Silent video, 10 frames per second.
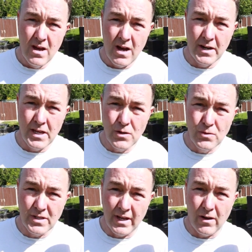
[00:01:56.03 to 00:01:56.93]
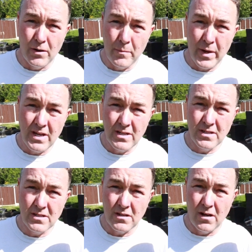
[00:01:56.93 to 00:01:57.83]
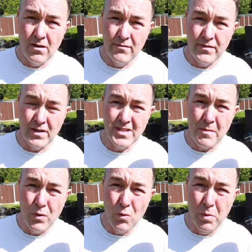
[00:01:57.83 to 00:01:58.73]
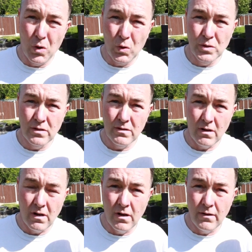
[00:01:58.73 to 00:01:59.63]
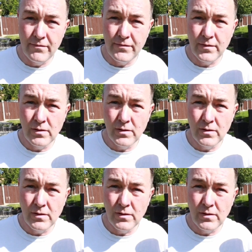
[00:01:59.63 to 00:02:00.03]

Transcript: And I used it on a piece of a sample board of